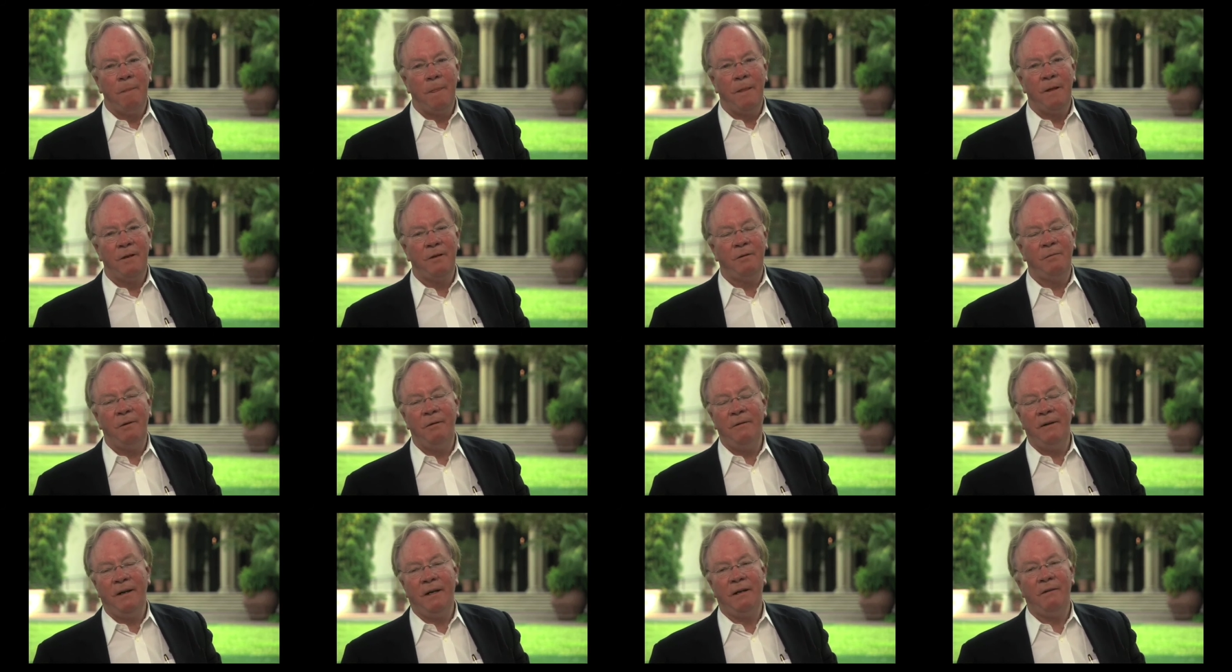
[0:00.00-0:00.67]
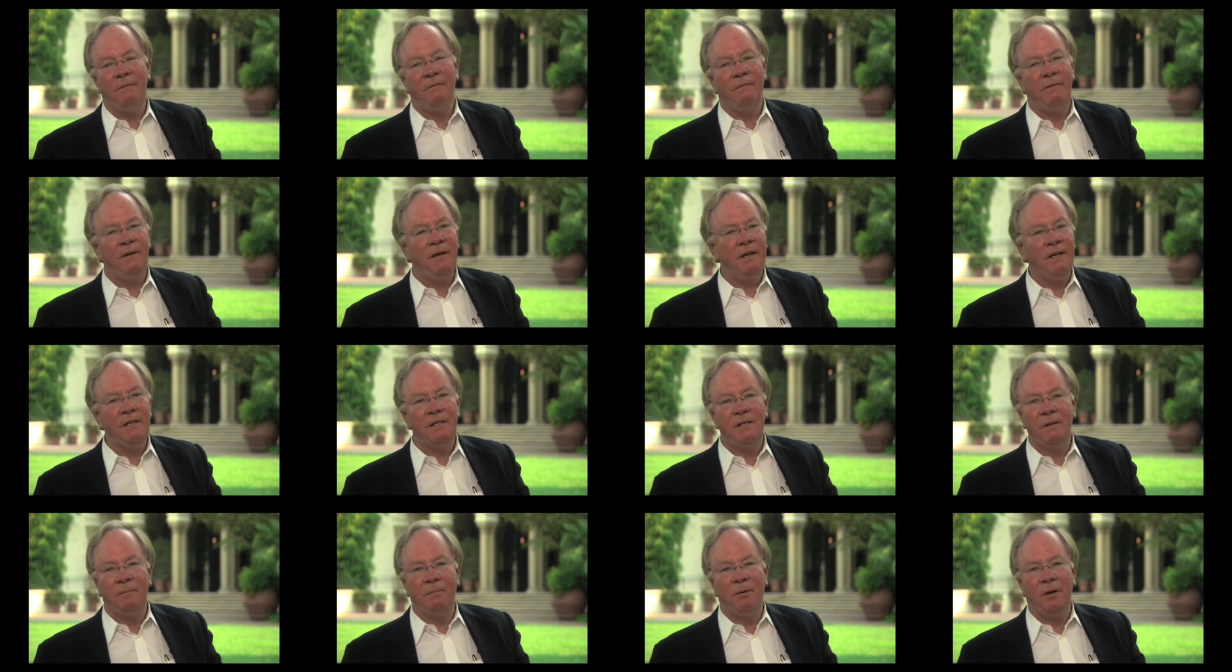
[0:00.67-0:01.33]
So we've had a very
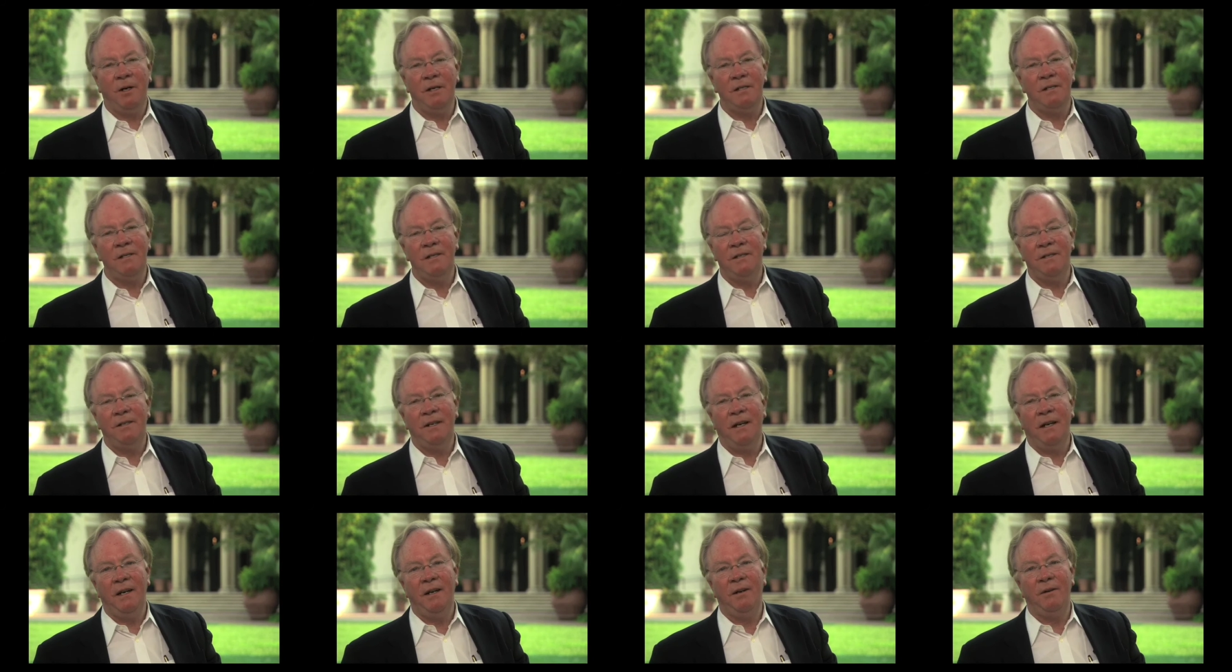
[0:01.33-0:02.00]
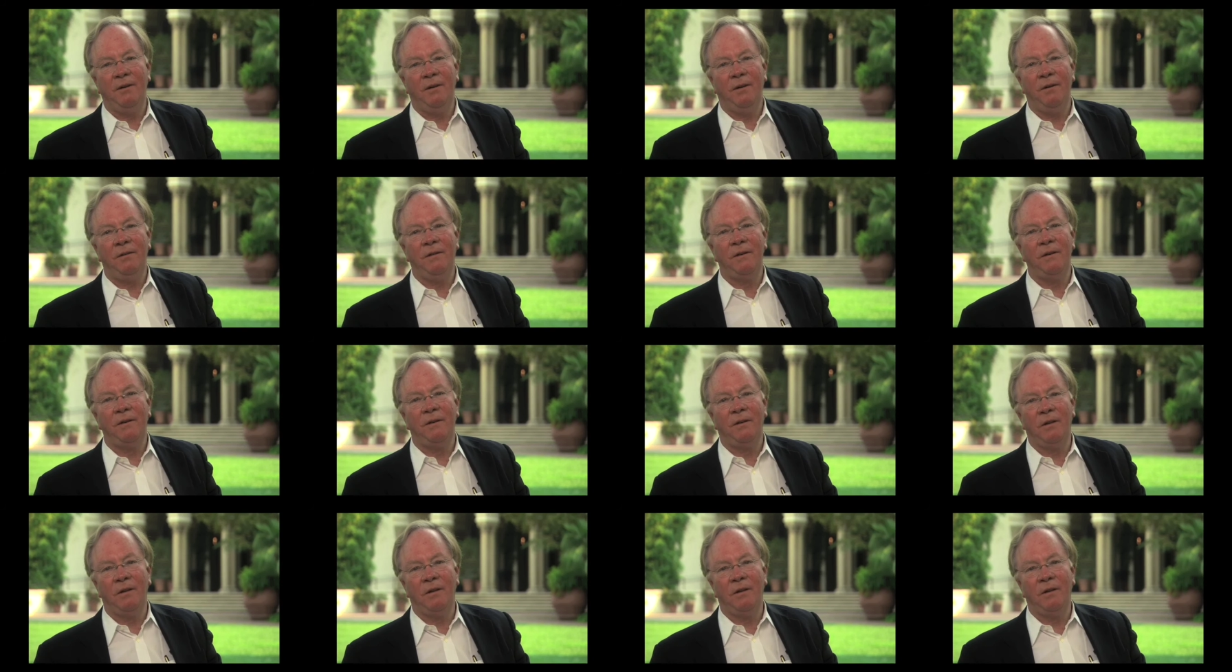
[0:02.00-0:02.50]
surprisingly steady growth in